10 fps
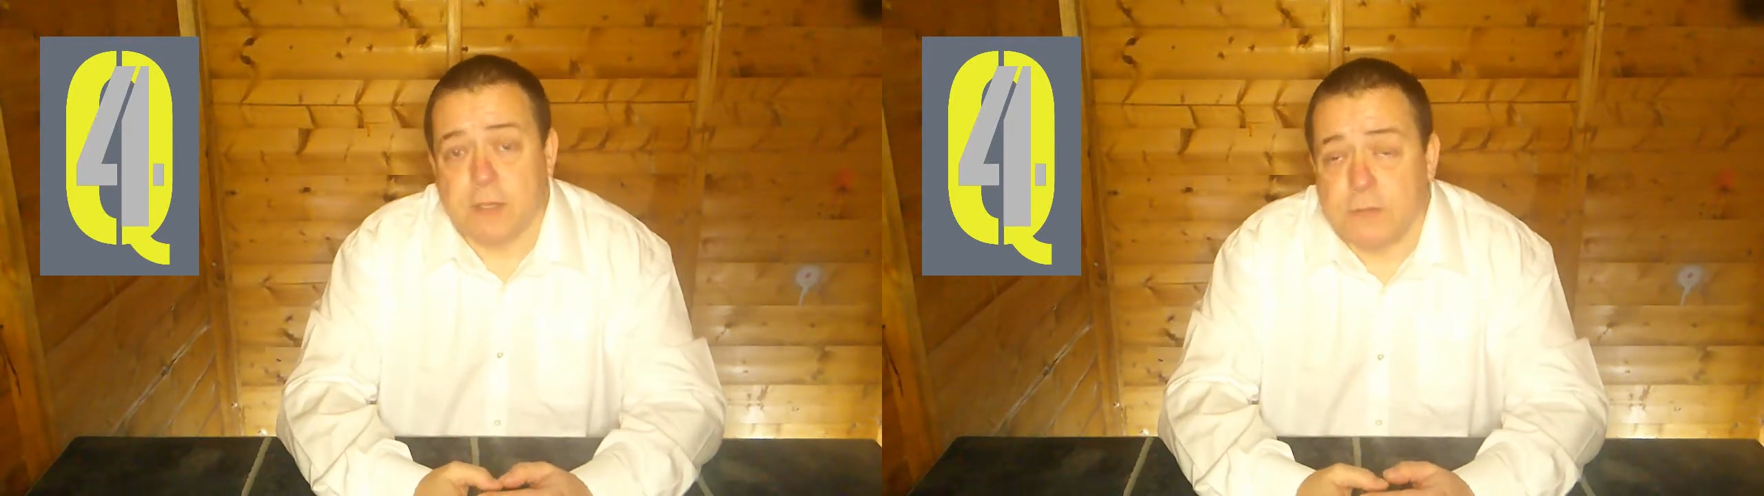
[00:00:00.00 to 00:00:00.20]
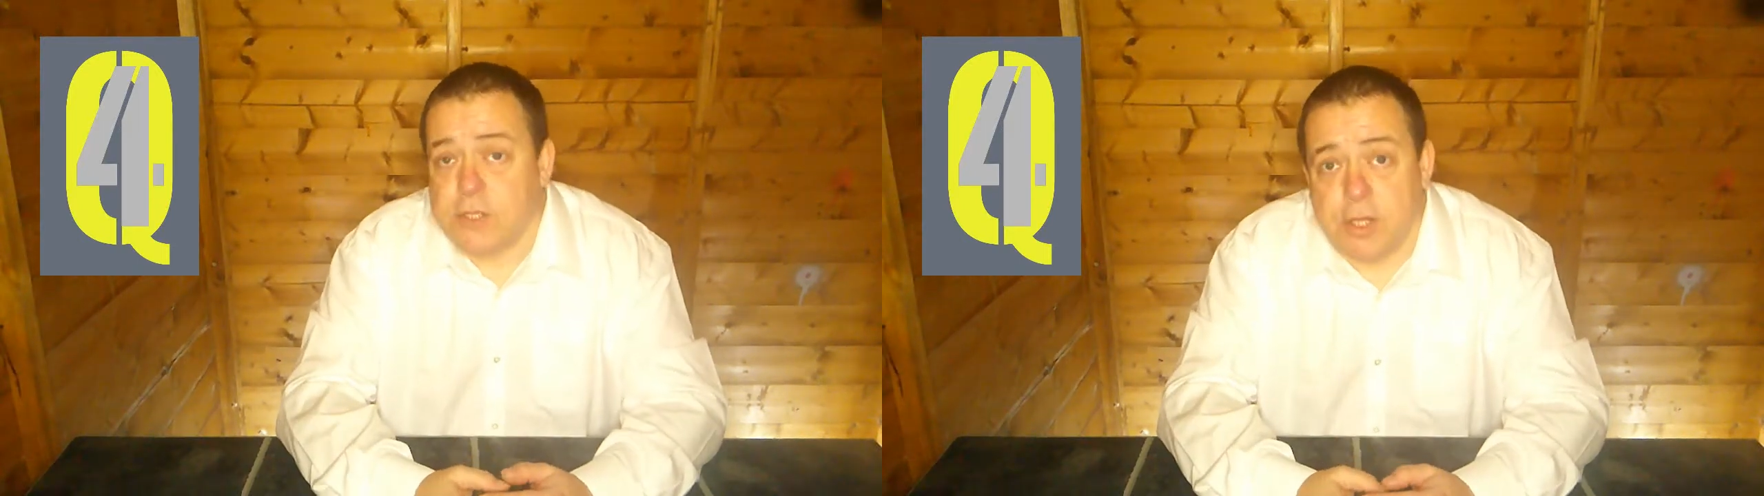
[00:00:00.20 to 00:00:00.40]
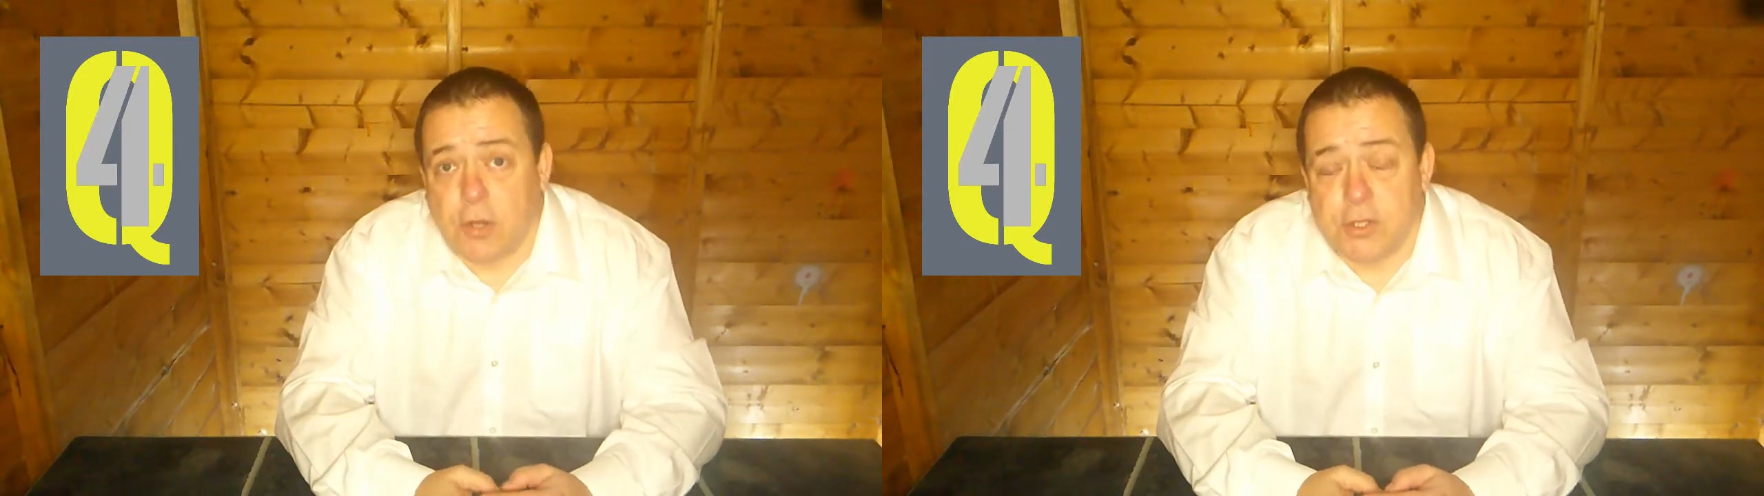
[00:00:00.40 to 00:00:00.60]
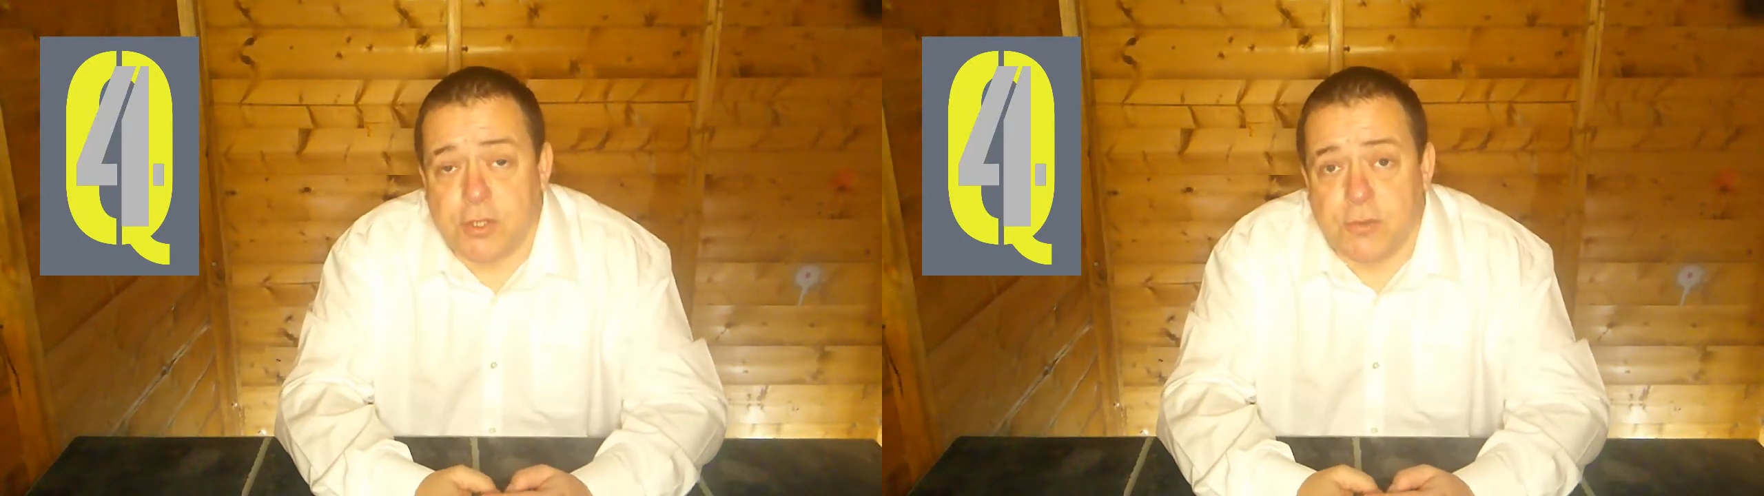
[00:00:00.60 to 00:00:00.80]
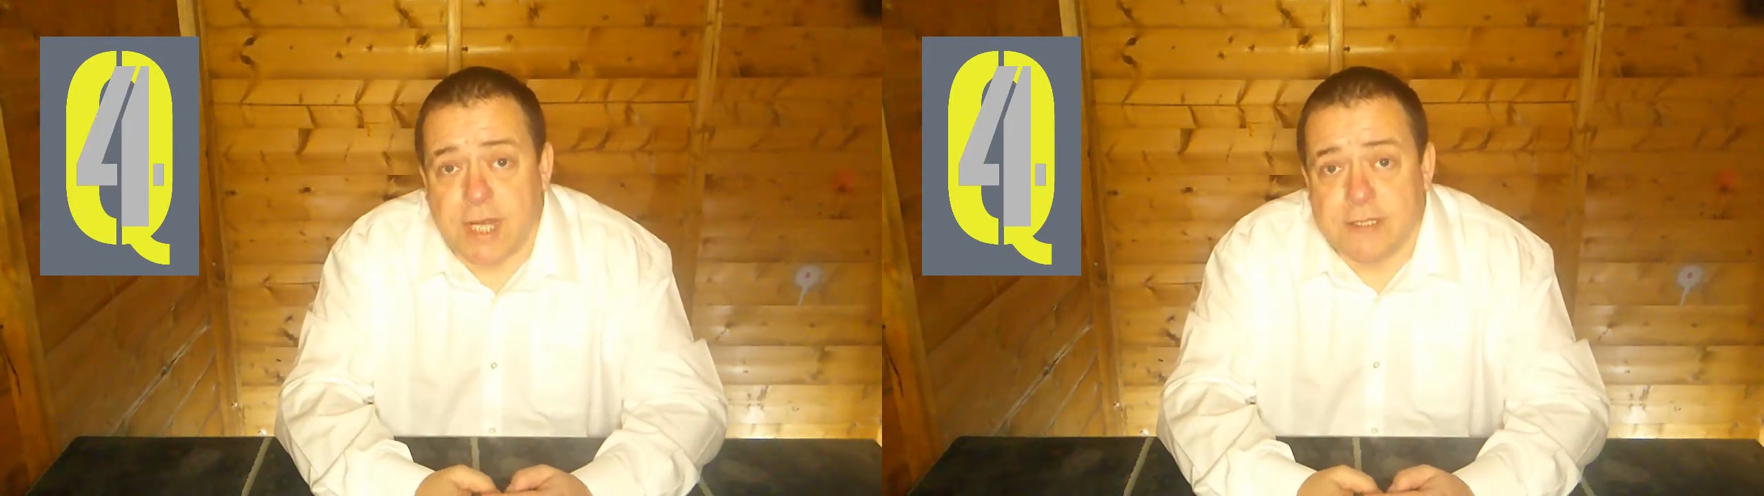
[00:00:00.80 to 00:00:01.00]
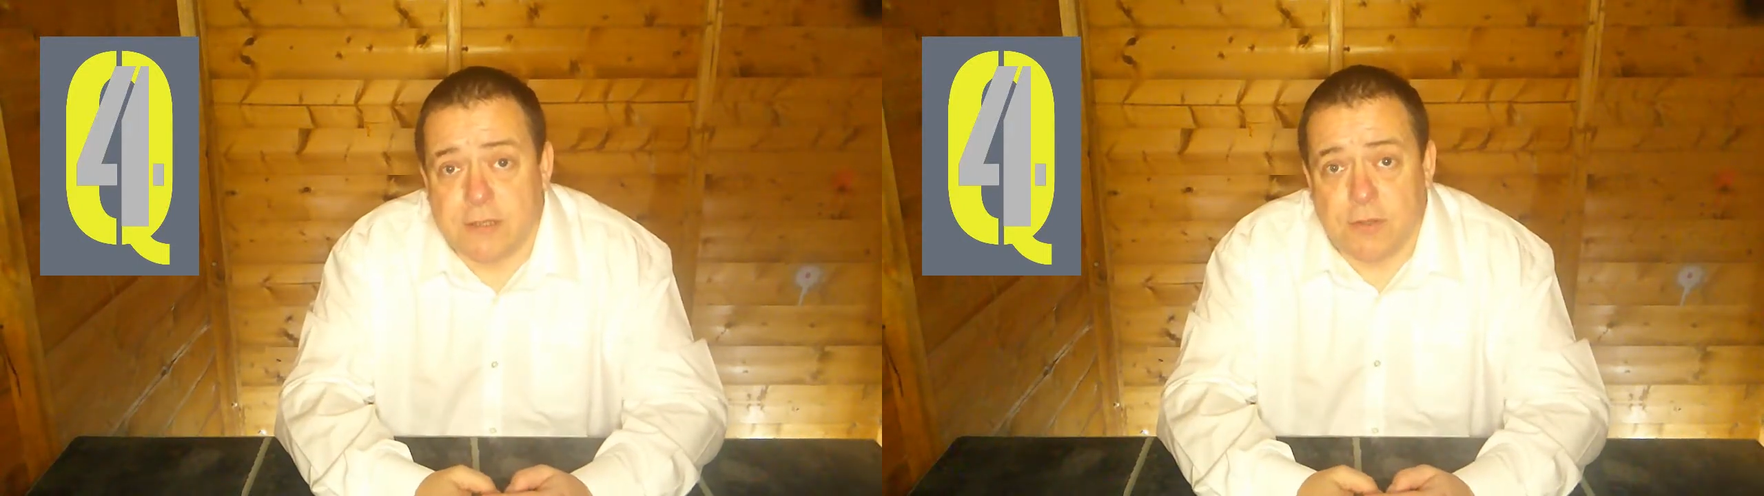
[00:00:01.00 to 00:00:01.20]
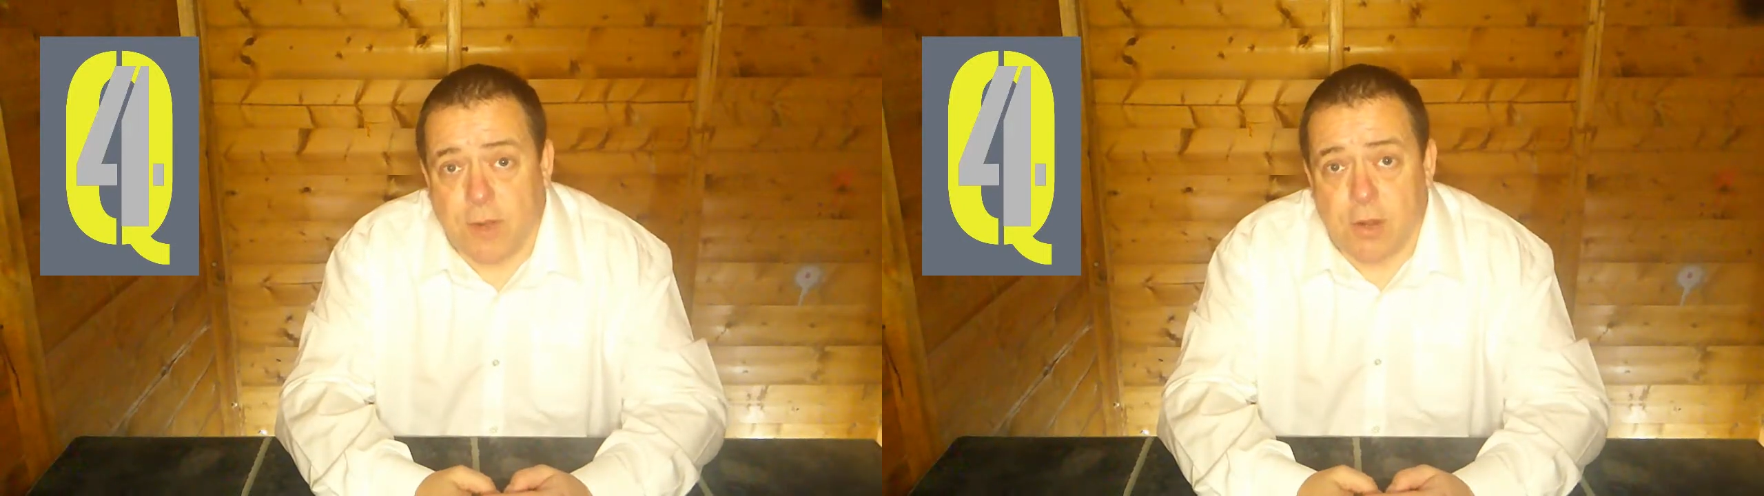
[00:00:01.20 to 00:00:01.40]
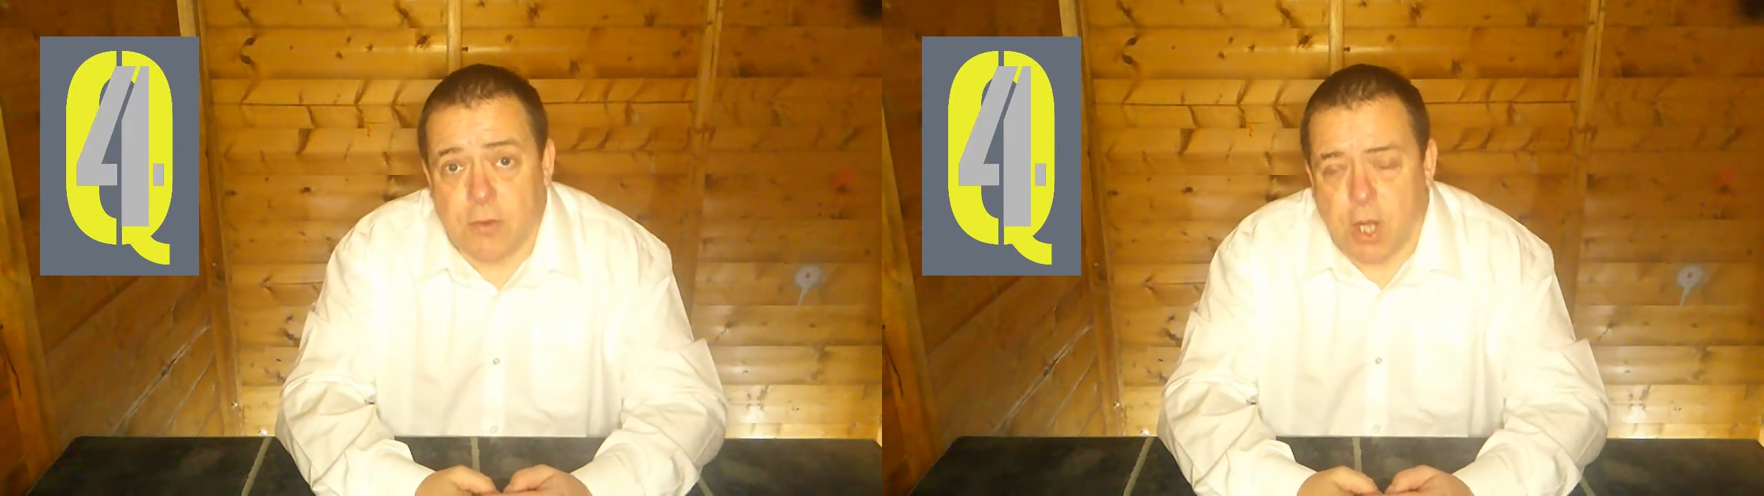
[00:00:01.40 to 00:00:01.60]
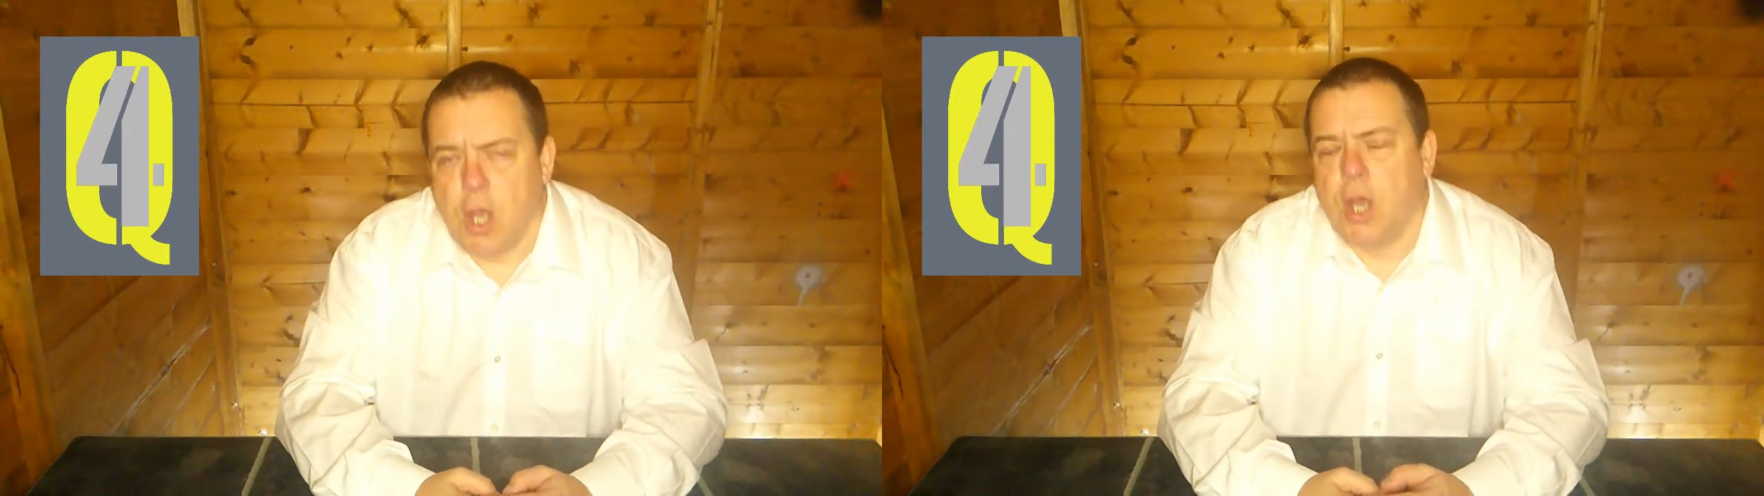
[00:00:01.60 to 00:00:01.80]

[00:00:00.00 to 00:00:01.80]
to not do that on the road.